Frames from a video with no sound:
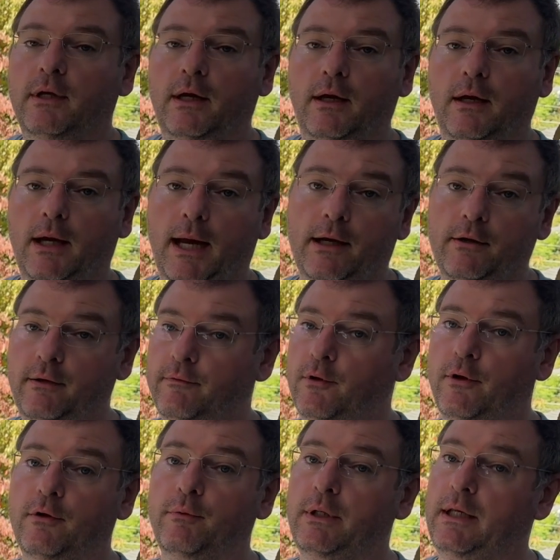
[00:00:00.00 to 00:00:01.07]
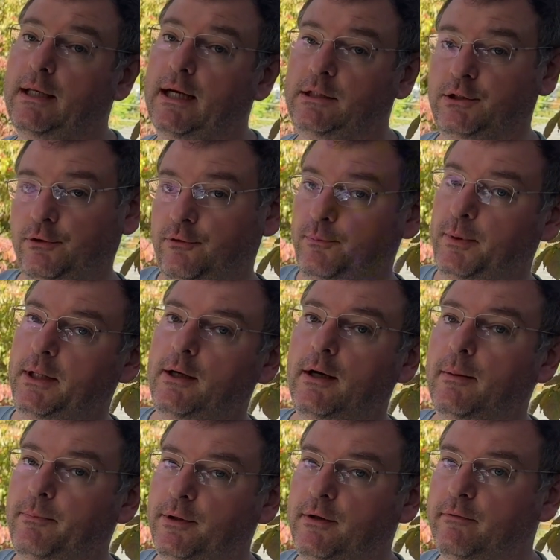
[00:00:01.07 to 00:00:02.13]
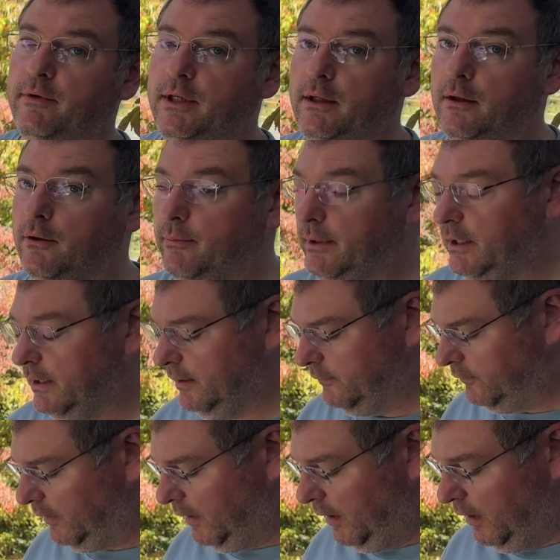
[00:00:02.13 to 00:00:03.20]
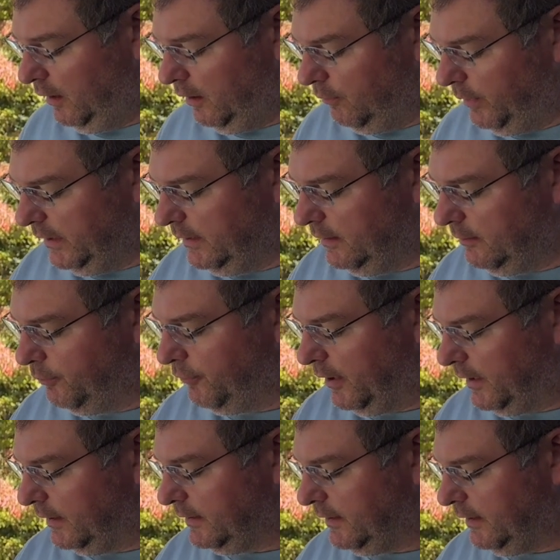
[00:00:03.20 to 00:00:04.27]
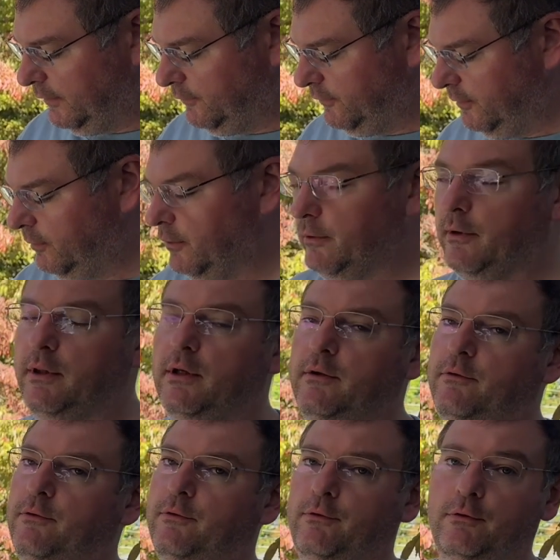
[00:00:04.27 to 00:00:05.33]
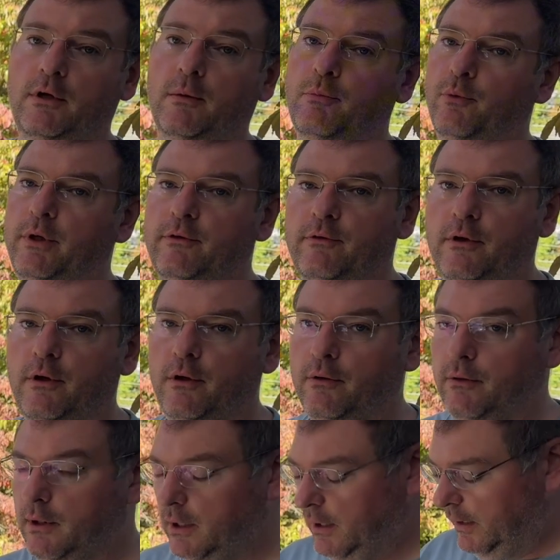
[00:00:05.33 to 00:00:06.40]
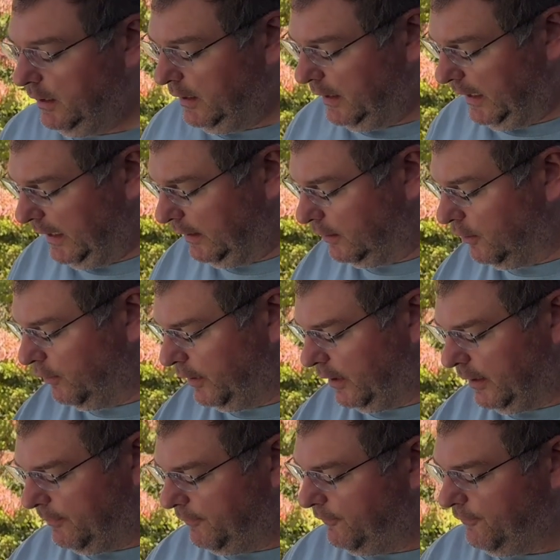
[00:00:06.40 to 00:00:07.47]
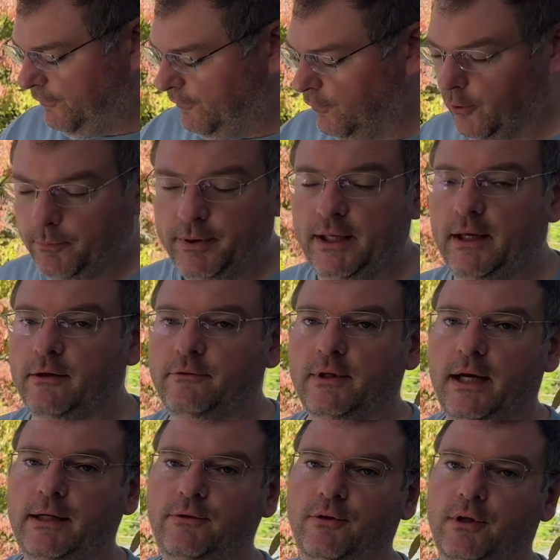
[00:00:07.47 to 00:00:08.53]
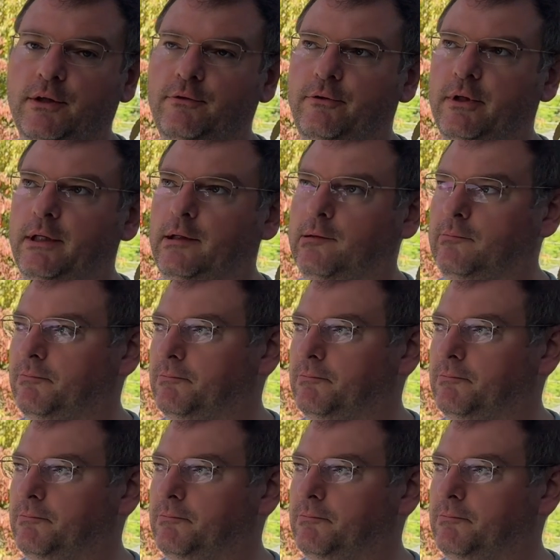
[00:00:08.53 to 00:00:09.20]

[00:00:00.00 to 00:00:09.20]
I don't even know that we need to actually speed it up in the video because we did a product test similar to this a couple weeks ago, and going up 4 psi took us like